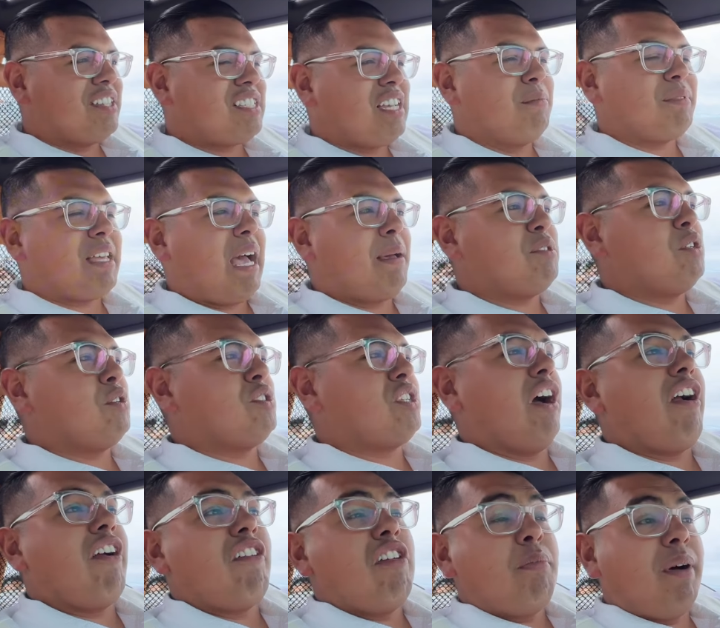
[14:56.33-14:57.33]
sometimes you
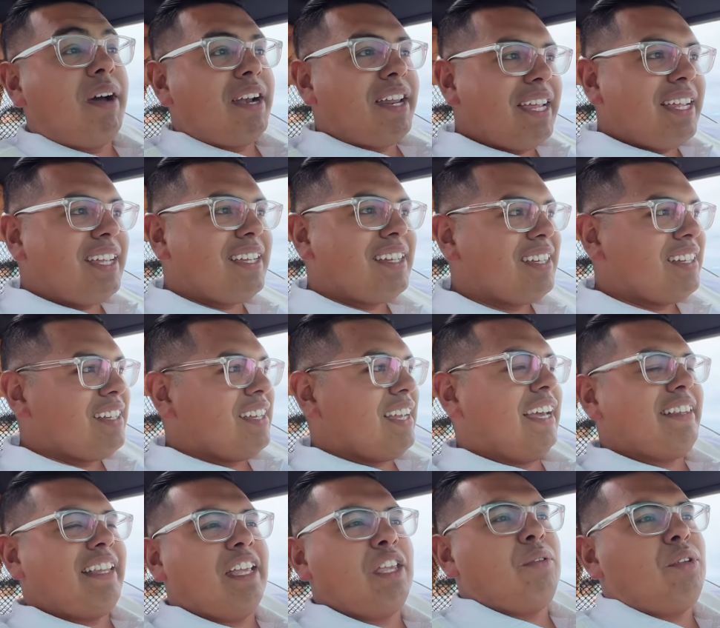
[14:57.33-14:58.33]
tell everybody
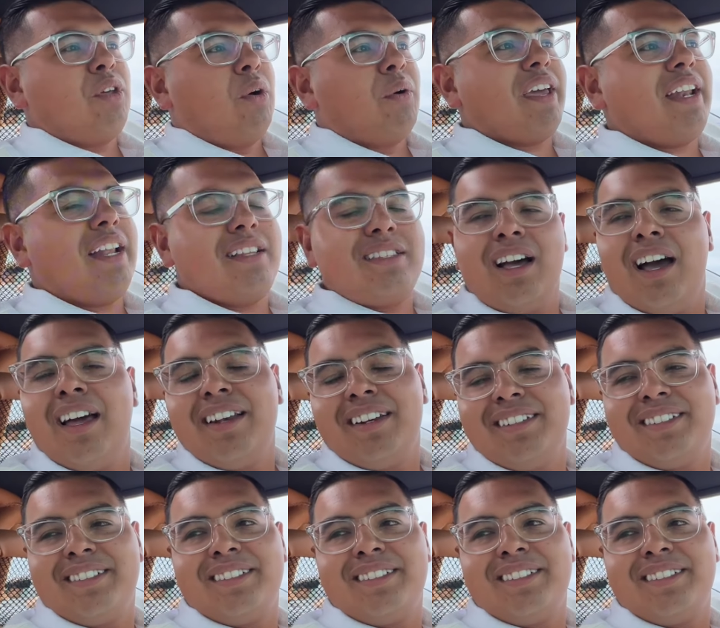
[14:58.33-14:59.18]
and then you don't get it done.